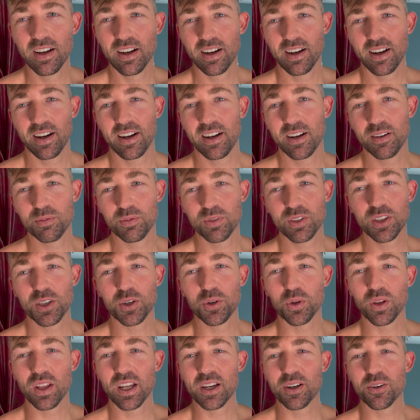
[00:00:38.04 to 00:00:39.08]
um, so
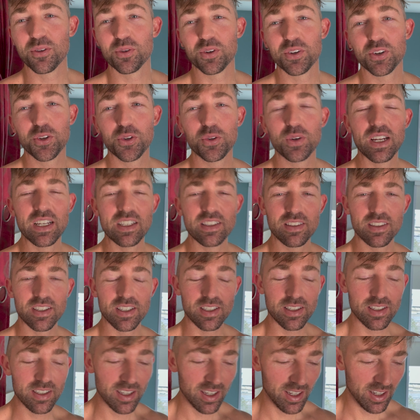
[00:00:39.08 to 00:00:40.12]
like we're two days
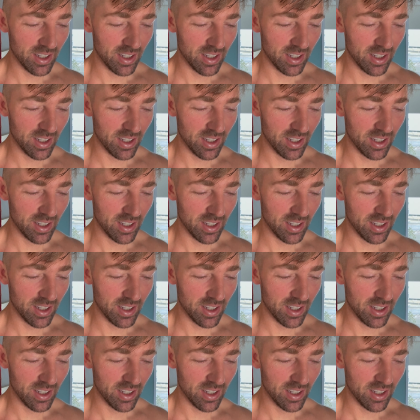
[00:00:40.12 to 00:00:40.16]
in.